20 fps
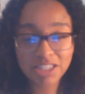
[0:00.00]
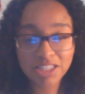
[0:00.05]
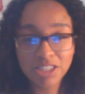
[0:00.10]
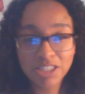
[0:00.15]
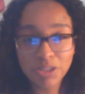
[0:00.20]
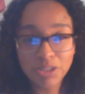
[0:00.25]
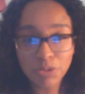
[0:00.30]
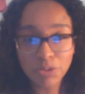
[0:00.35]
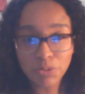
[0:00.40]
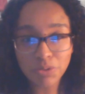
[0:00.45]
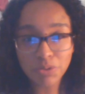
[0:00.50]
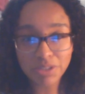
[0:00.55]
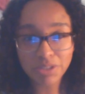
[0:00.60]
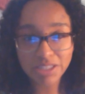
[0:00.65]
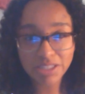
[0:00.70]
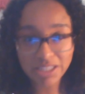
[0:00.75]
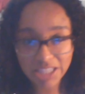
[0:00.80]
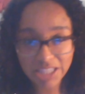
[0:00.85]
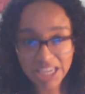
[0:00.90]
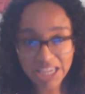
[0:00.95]
to
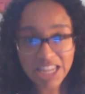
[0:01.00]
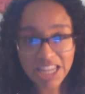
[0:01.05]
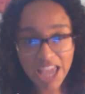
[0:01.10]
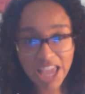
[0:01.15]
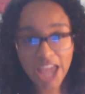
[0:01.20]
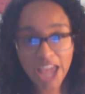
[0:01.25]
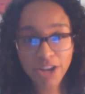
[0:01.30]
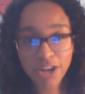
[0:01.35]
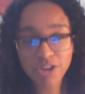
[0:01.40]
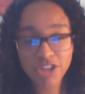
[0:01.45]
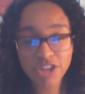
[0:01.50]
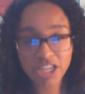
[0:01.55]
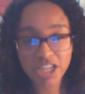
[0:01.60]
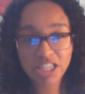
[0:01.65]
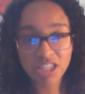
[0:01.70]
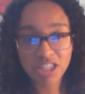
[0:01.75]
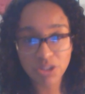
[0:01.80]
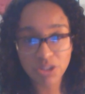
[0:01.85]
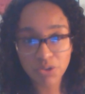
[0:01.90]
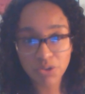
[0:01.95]
get energy
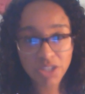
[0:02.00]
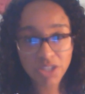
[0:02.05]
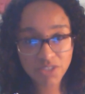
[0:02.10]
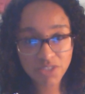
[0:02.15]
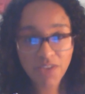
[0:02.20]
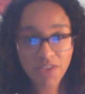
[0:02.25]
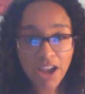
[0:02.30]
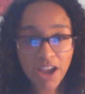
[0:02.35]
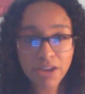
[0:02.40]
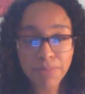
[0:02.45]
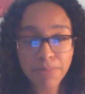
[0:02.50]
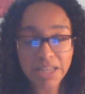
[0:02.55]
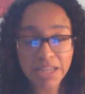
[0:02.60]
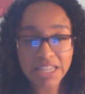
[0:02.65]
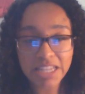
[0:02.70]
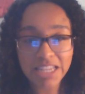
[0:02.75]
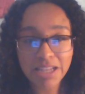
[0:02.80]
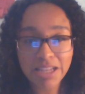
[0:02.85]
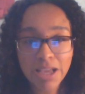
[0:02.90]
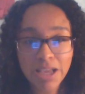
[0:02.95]
to do his
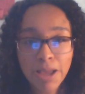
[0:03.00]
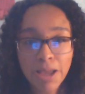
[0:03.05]
firebending,